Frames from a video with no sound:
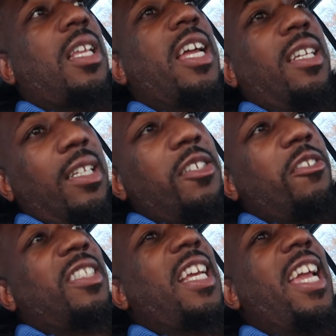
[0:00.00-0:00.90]
Like, you
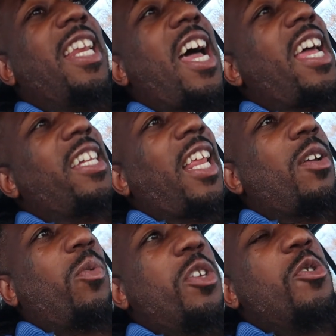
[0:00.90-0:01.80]
know what I'm saying? And I,
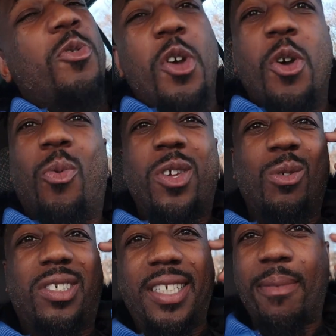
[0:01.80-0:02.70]
like, when
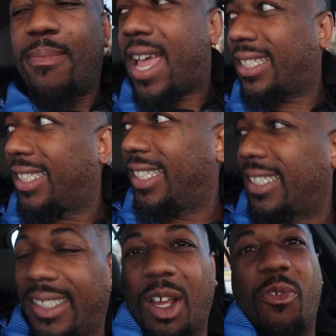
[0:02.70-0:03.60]
you sit back to
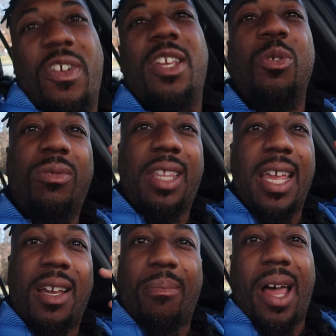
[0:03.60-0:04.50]
yourself and you
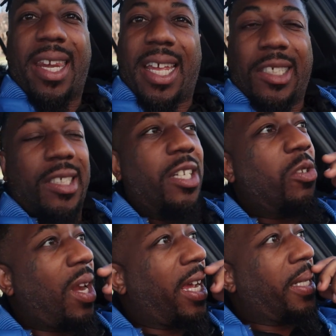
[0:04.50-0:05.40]
think about that shit,
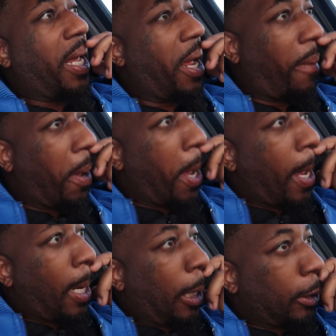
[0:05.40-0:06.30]
you like, damn.
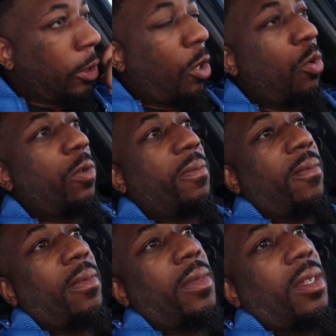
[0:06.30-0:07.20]
So,
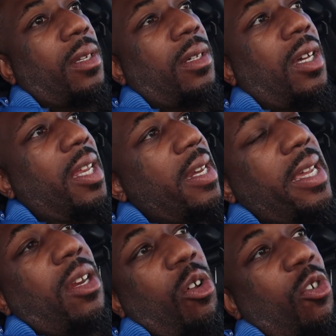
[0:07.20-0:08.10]
a
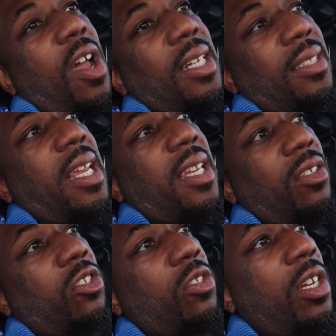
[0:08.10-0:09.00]
nigga don't know how to take
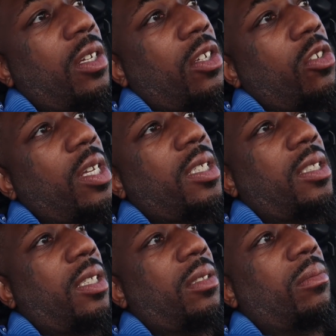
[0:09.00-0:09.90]
constructive
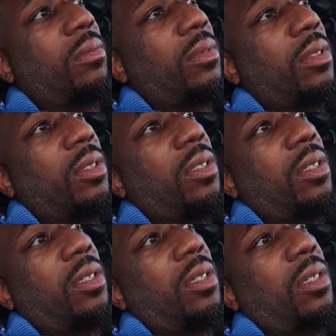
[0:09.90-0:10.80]
criticism.
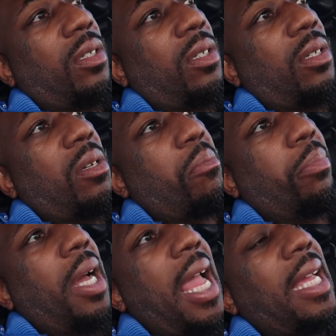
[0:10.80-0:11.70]

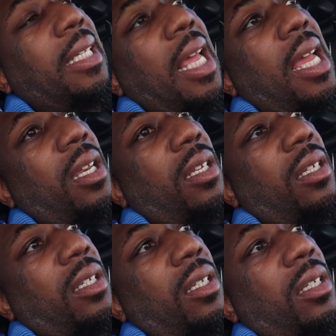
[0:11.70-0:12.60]
But ain't that...
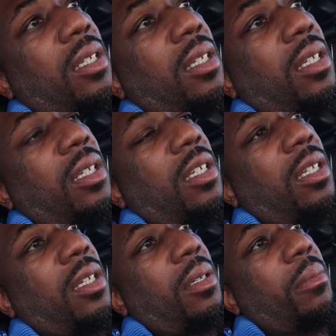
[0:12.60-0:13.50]

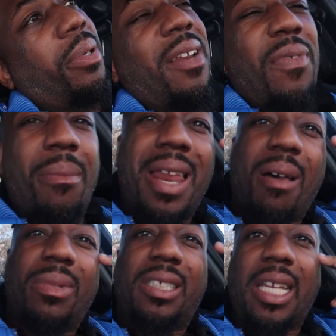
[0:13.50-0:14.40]
But if I'm
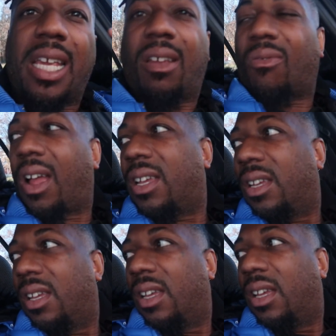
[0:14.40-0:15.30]
not mistaken, right?